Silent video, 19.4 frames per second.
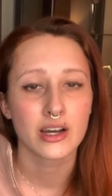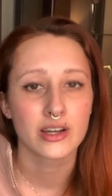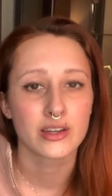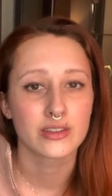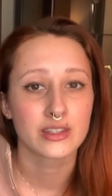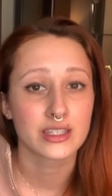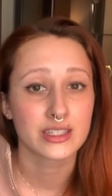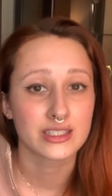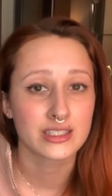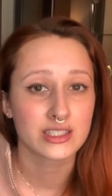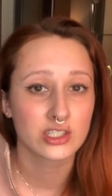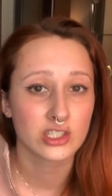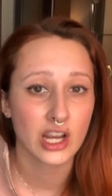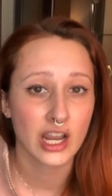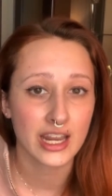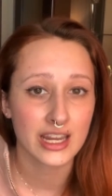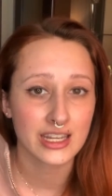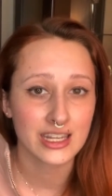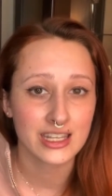this
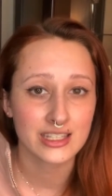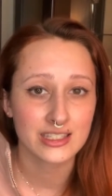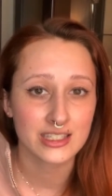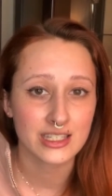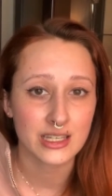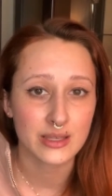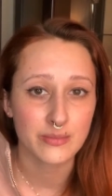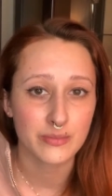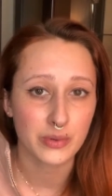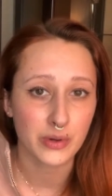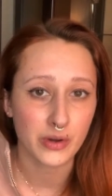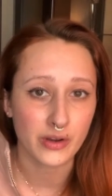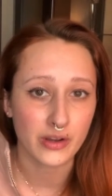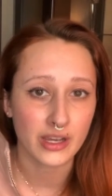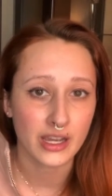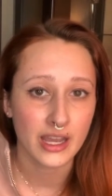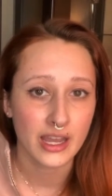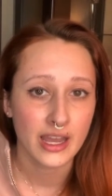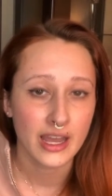Chinesey
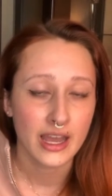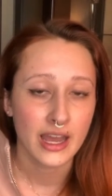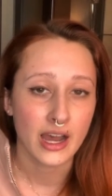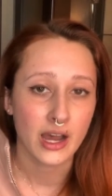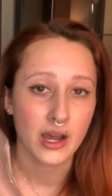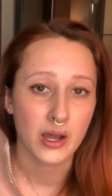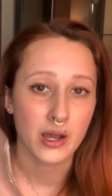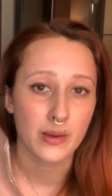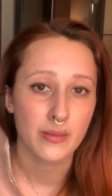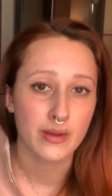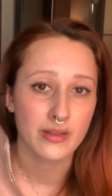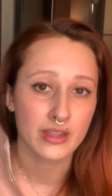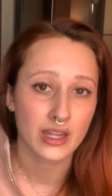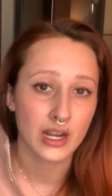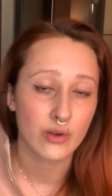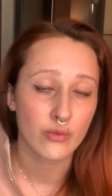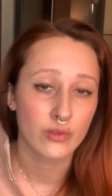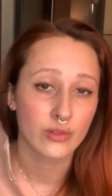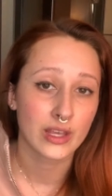book, and
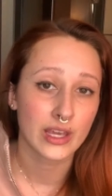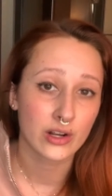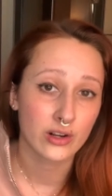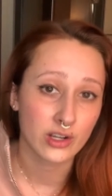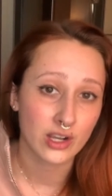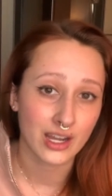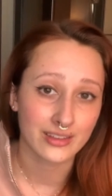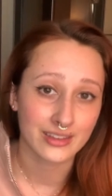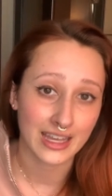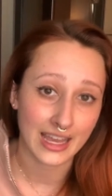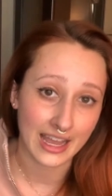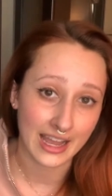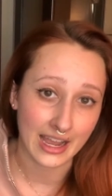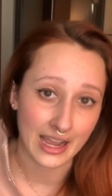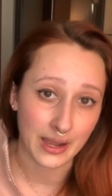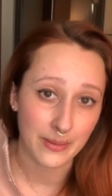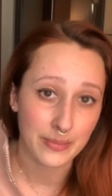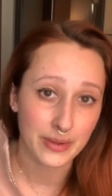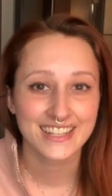then I later got the
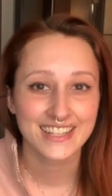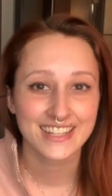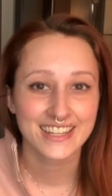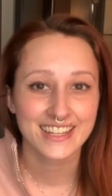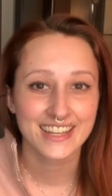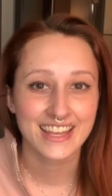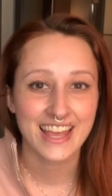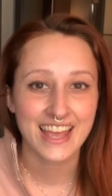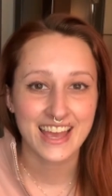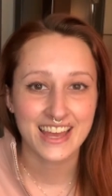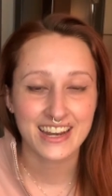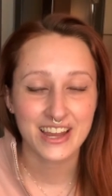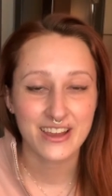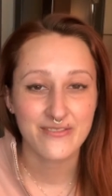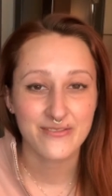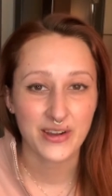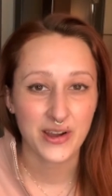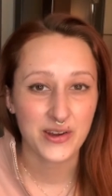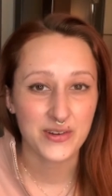app. And
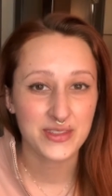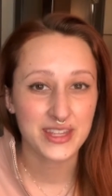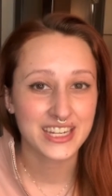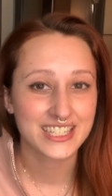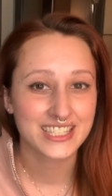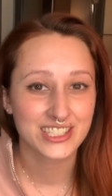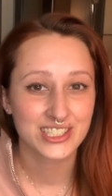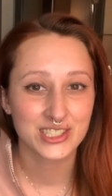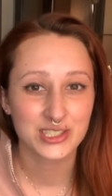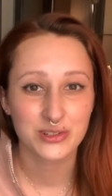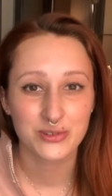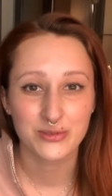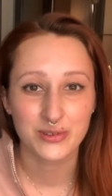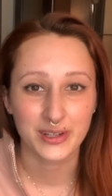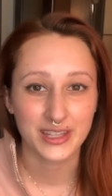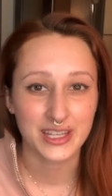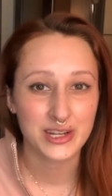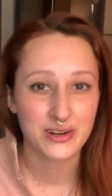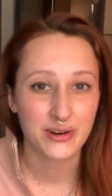I found that it's just a
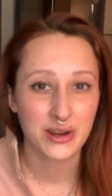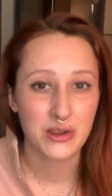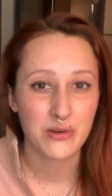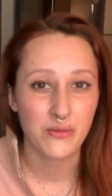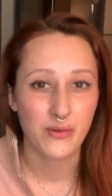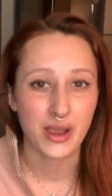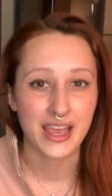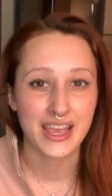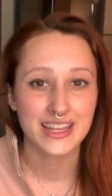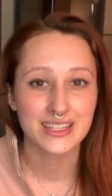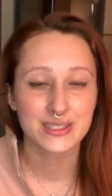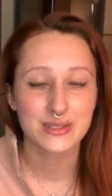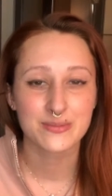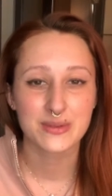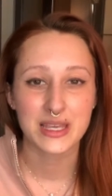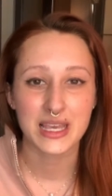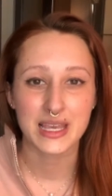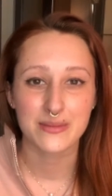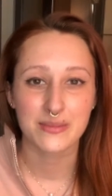really great way to
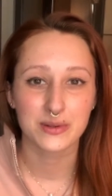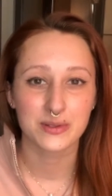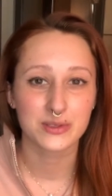be able